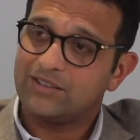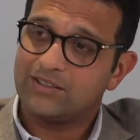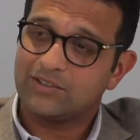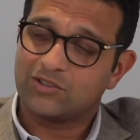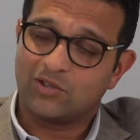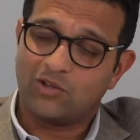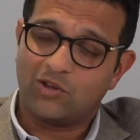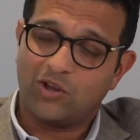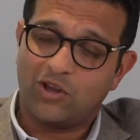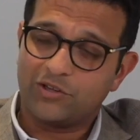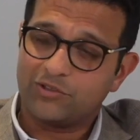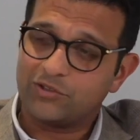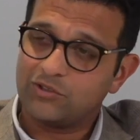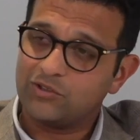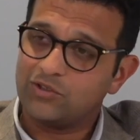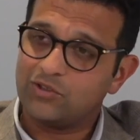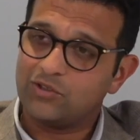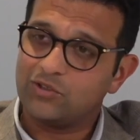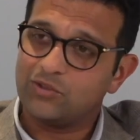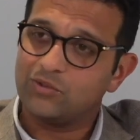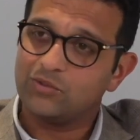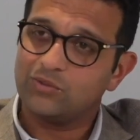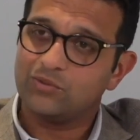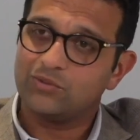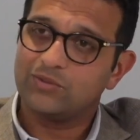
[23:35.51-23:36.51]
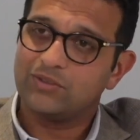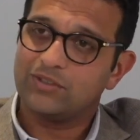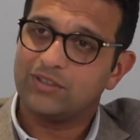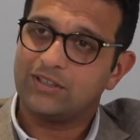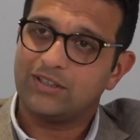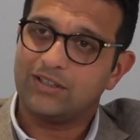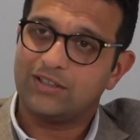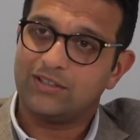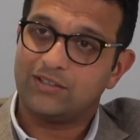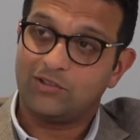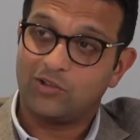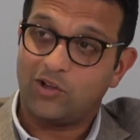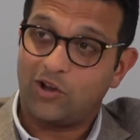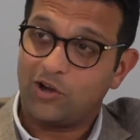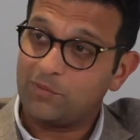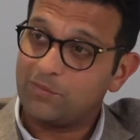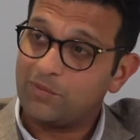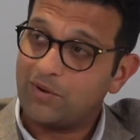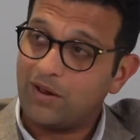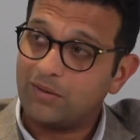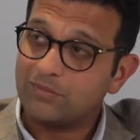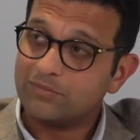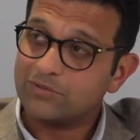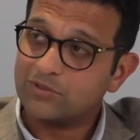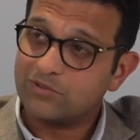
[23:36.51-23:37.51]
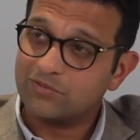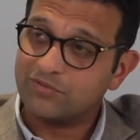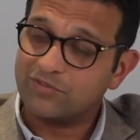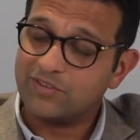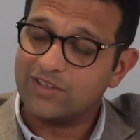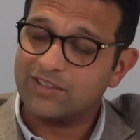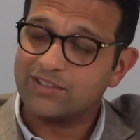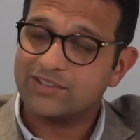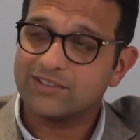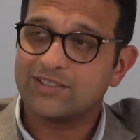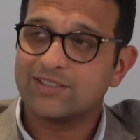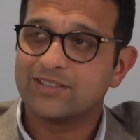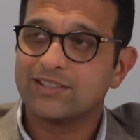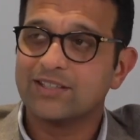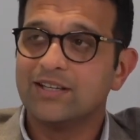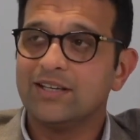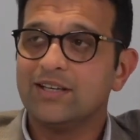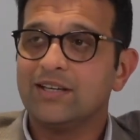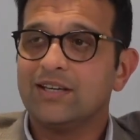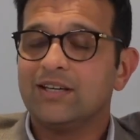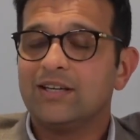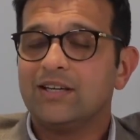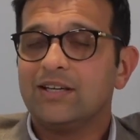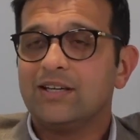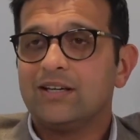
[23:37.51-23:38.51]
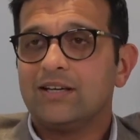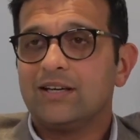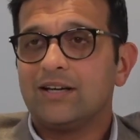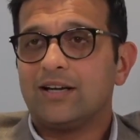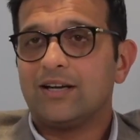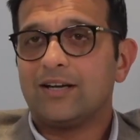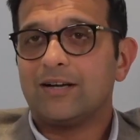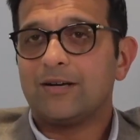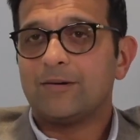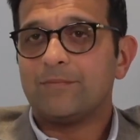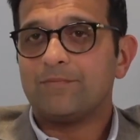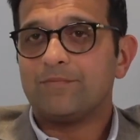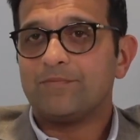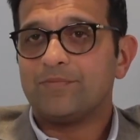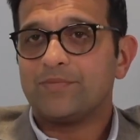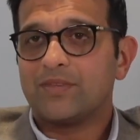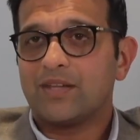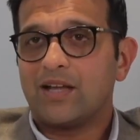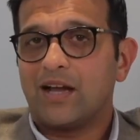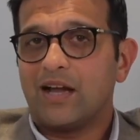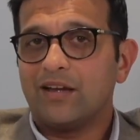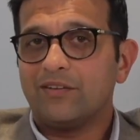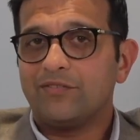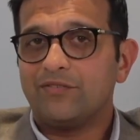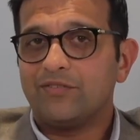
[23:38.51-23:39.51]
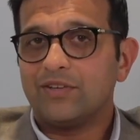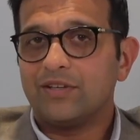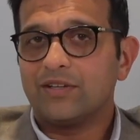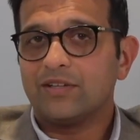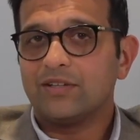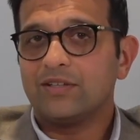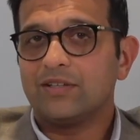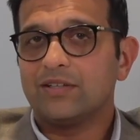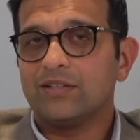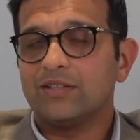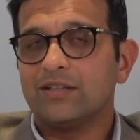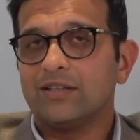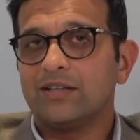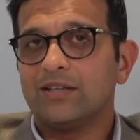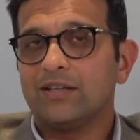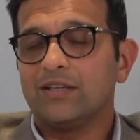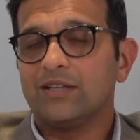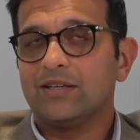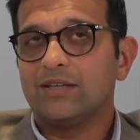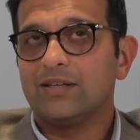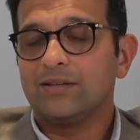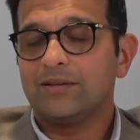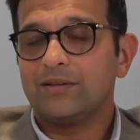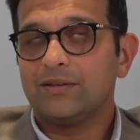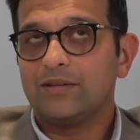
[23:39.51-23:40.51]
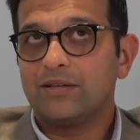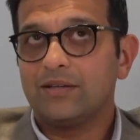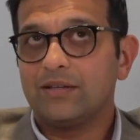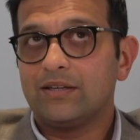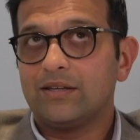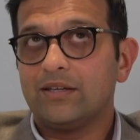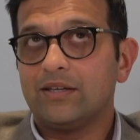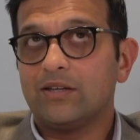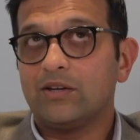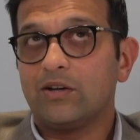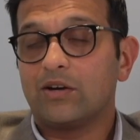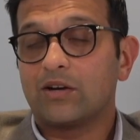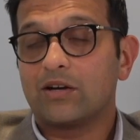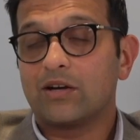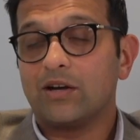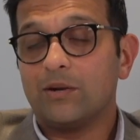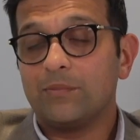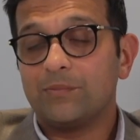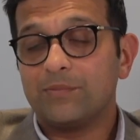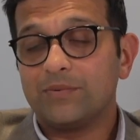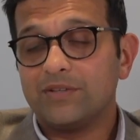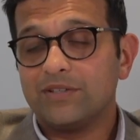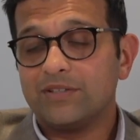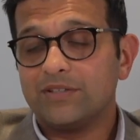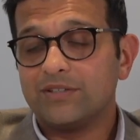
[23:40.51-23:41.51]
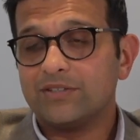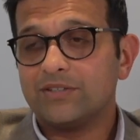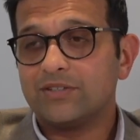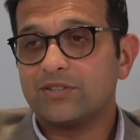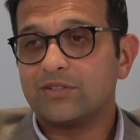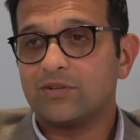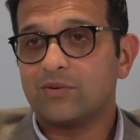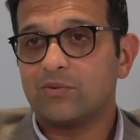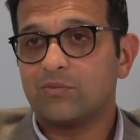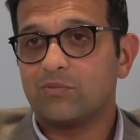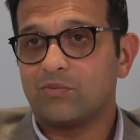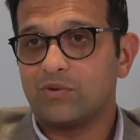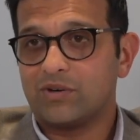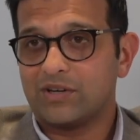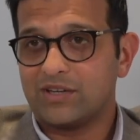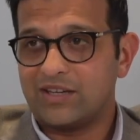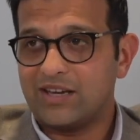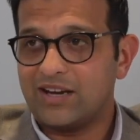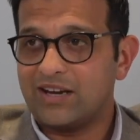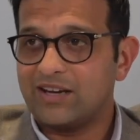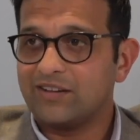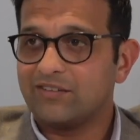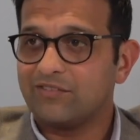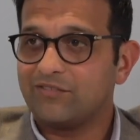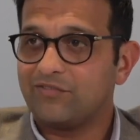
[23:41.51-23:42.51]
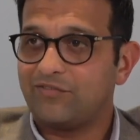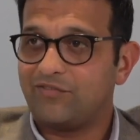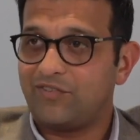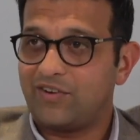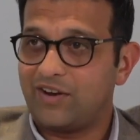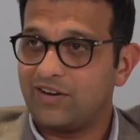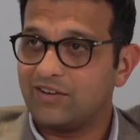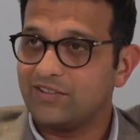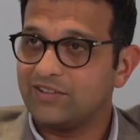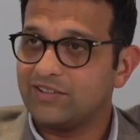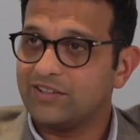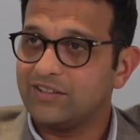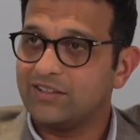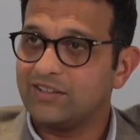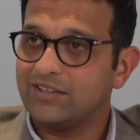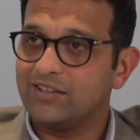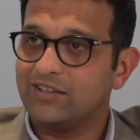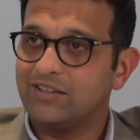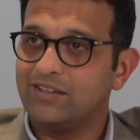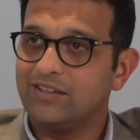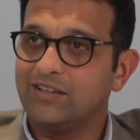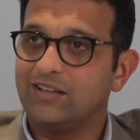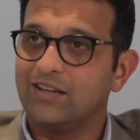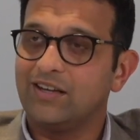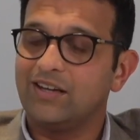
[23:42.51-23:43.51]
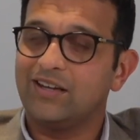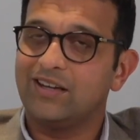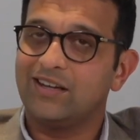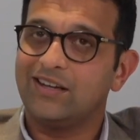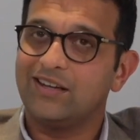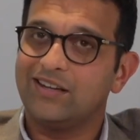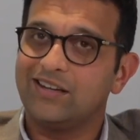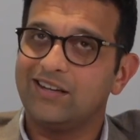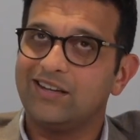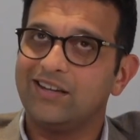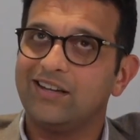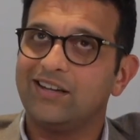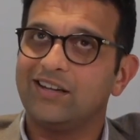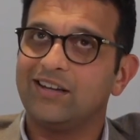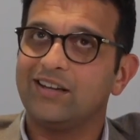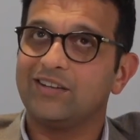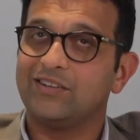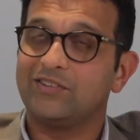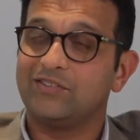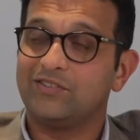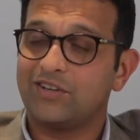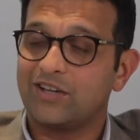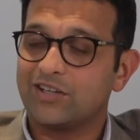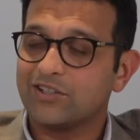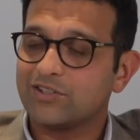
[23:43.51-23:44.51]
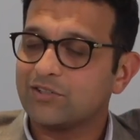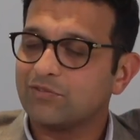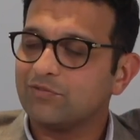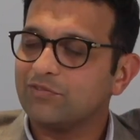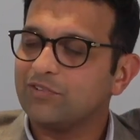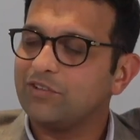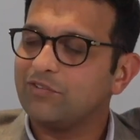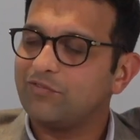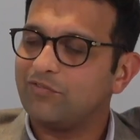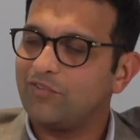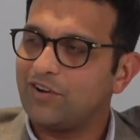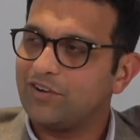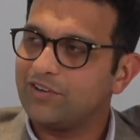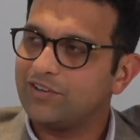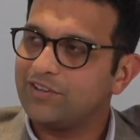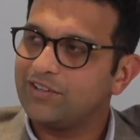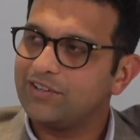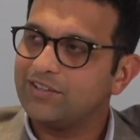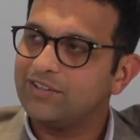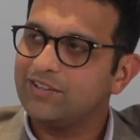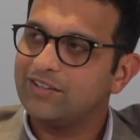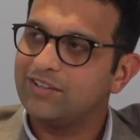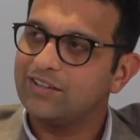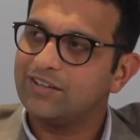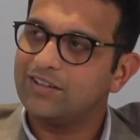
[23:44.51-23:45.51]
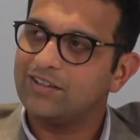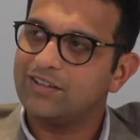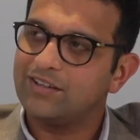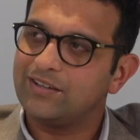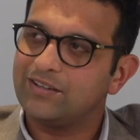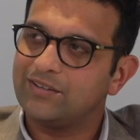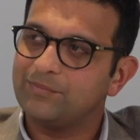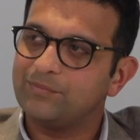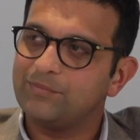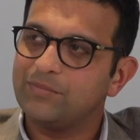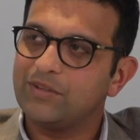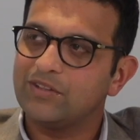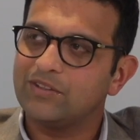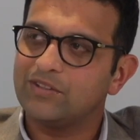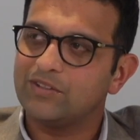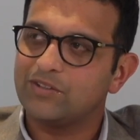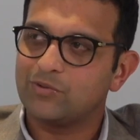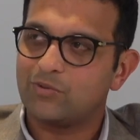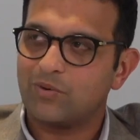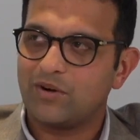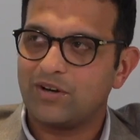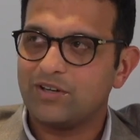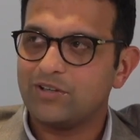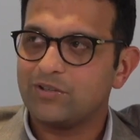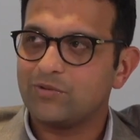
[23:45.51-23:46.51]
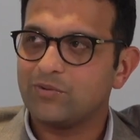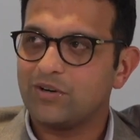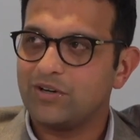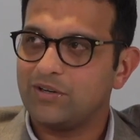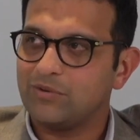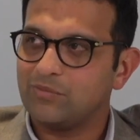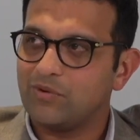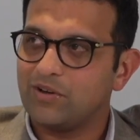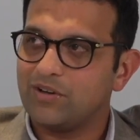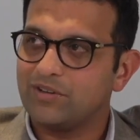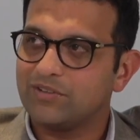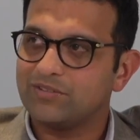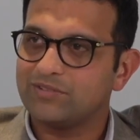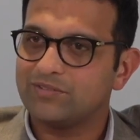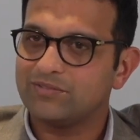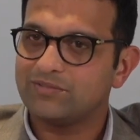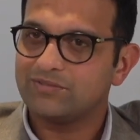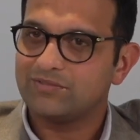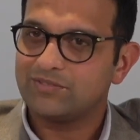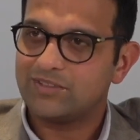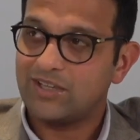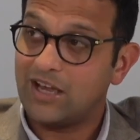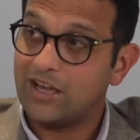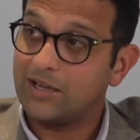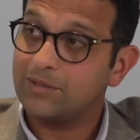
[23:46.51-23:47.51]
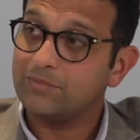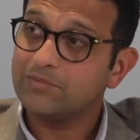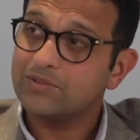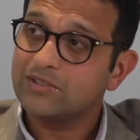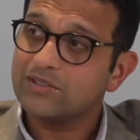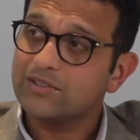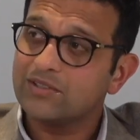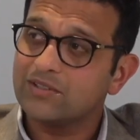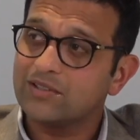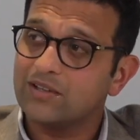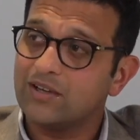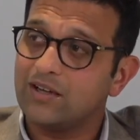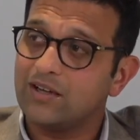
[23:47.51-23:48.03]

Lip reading: There's a lot to do, a lot of problems to fix. I feel companies were getting fairly aggressively funded in the 2021 times